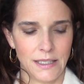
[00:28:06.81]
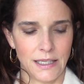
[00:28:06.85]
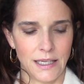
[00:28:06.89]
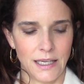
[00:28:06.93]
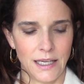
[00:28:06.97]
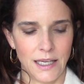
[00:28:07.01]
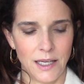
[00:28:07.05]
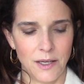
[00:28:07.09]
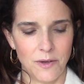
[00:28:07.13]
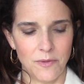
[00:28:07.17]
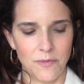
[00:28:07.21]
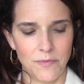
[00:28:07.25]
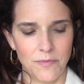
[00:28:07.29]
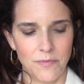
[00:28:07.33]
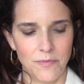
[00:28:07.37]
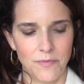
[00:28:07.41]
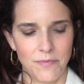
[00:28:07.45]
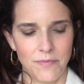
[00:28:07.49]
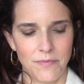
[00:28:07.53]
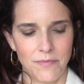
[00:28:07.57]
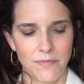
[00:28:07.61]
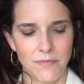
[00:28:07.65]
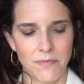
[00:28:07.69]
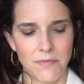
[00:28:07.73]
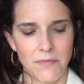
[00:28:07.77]
Um,
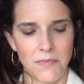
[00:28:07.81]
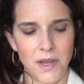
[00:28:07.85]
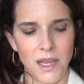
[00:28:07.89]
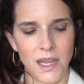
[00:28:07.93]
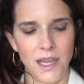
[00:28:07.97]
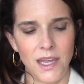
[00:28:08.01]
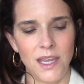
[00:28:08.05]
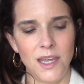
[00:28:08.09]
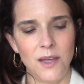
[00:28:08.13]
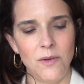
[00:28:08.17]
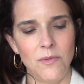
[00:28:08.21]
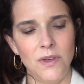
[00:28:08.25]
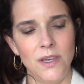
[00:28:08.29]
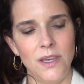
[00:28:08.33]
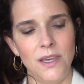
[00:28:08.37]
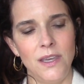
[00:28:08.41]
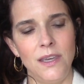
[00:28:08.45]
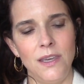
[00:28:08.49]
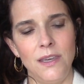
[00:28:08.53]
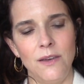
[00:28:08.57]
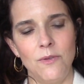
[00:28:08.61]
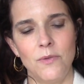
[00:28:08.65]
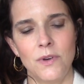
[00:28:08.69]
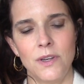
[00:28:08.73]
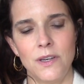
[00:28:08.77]

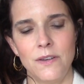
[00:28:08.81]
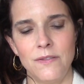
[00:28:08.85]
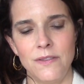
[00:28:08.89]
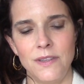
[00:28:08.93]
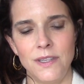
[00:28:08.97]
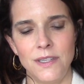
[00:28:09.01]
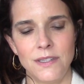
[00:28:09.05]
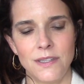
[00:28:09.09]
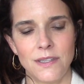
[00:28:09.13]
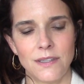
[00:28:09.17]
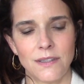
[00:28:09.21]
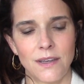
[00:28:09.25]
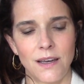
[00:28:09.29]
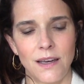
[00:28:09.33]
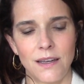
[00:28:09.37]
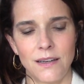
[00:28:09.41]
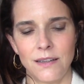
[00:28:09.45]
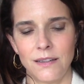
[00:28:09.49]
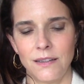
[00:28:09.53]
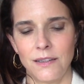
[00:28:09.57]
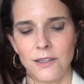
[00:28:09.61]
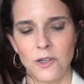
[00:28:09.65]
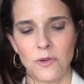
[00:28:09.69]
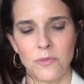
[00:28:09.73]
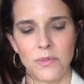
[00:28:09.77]
maybe one of these has gotten
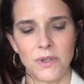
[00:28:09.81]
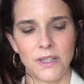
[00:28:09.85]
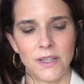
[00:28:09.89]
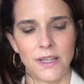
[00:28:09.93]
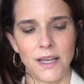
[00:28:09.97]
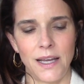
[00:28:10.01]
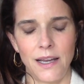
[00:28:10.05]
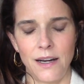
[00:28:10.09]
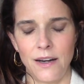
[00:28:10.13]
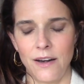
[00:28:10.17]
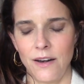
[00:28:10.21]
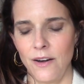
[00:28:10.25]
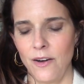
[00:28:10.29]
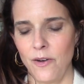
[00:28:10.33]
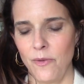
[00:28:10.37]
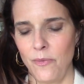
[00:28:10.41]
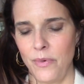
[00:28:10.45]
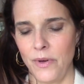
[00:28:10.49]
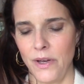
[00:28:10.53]
a little bit lighter,